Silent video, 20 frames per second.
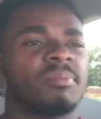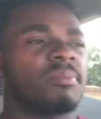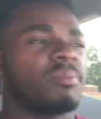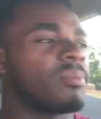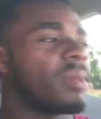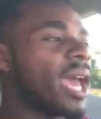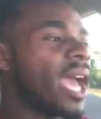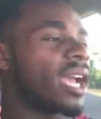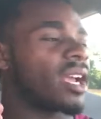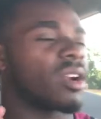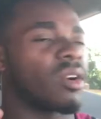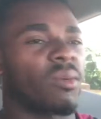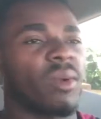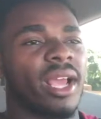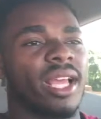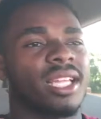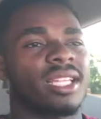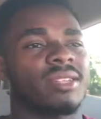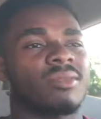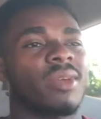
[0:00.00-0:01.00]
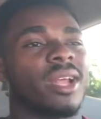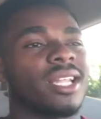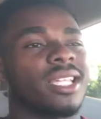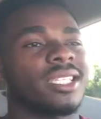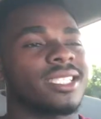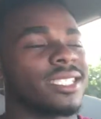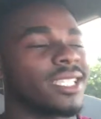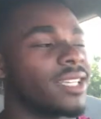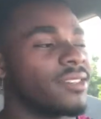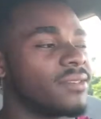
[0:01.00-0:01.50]
pack a
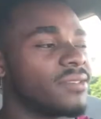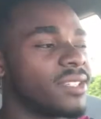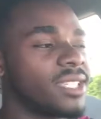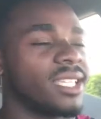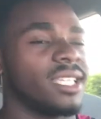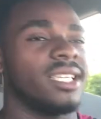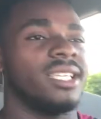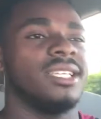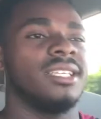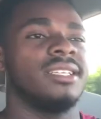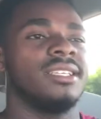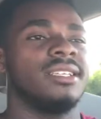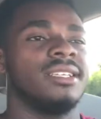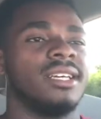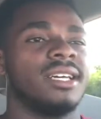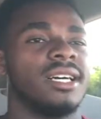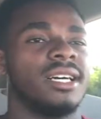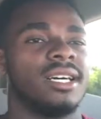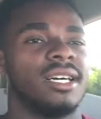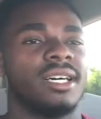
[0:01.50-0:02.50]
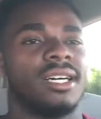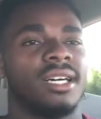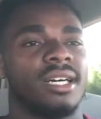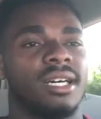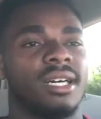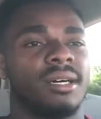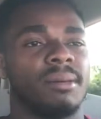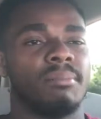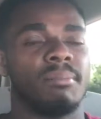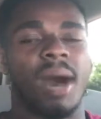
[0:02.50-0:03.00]
relatively
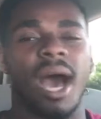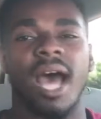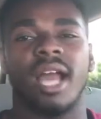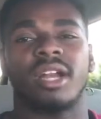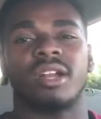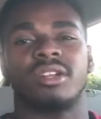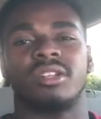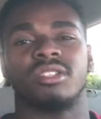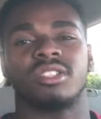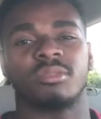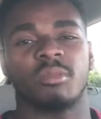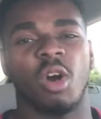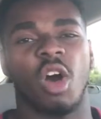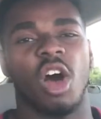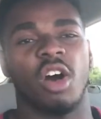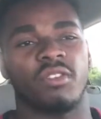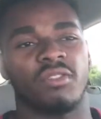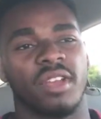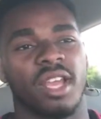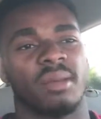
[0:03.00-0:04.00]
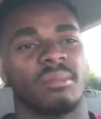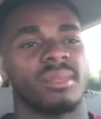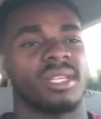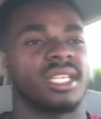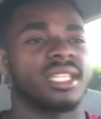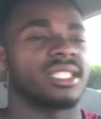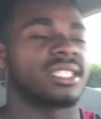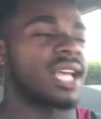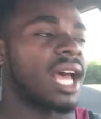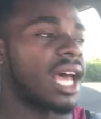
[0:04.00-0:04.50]
modern small family
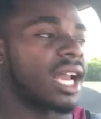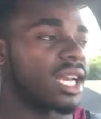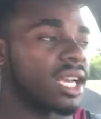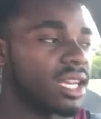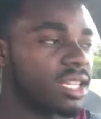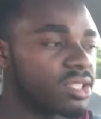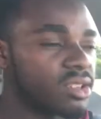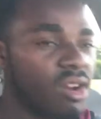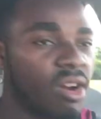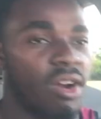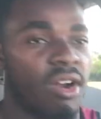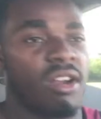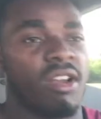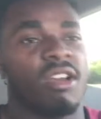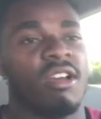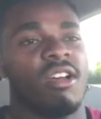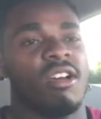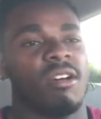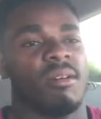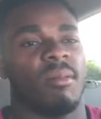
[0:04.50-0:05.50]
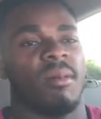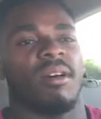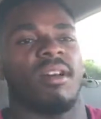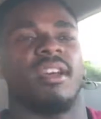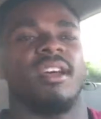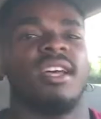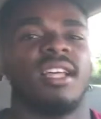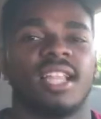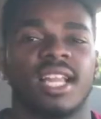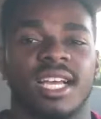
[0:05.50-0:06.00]
inside of this car. But
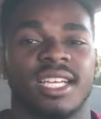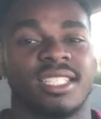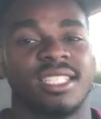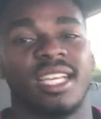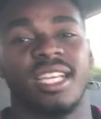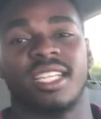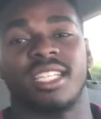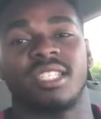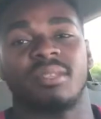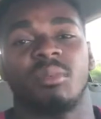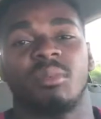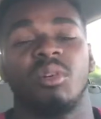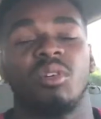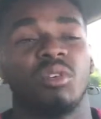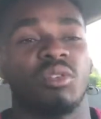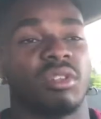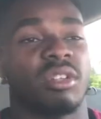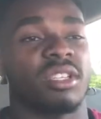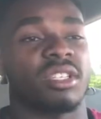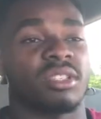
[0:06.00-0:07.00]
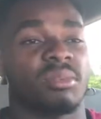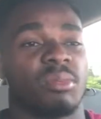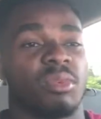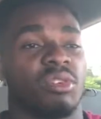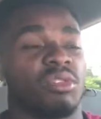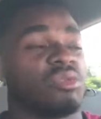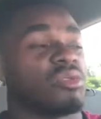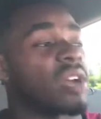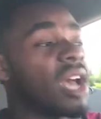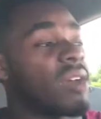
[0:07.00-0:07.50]
like I said, it's a
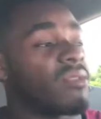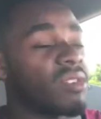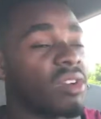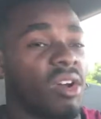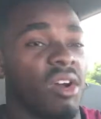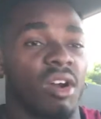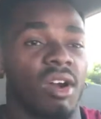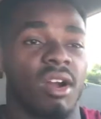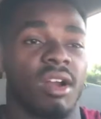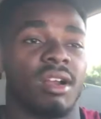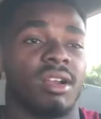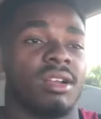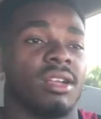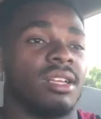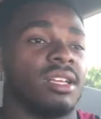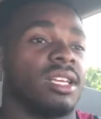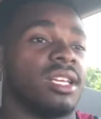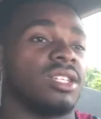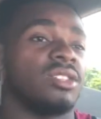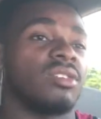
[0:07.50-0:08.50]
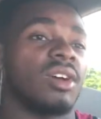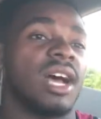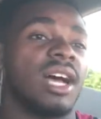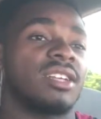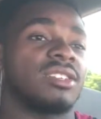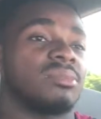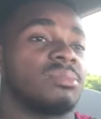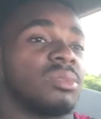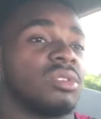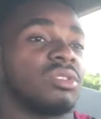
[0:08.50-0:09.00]
smooth driving car. It
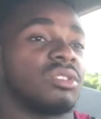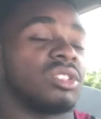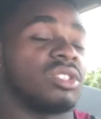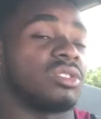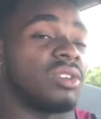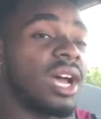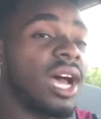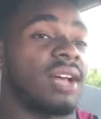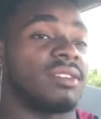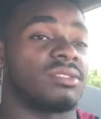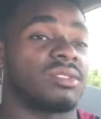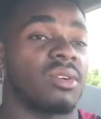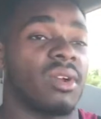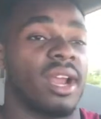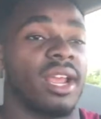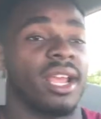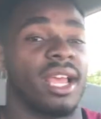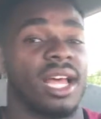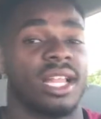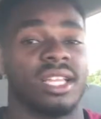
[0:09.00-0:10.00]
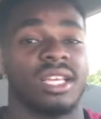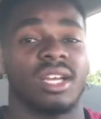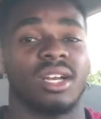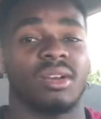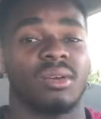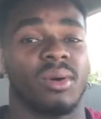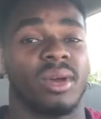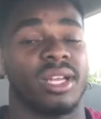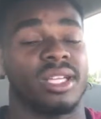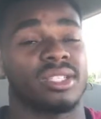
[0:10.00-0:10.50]
drives smooth, it drives great. I love the
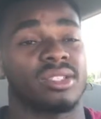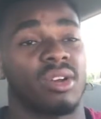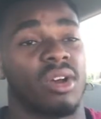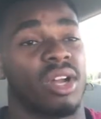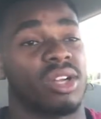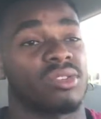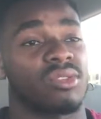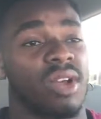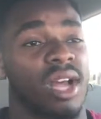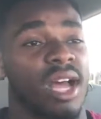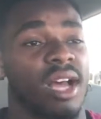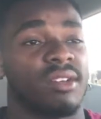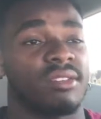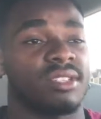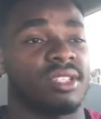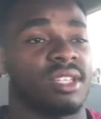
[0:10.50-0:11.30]
way this car drives.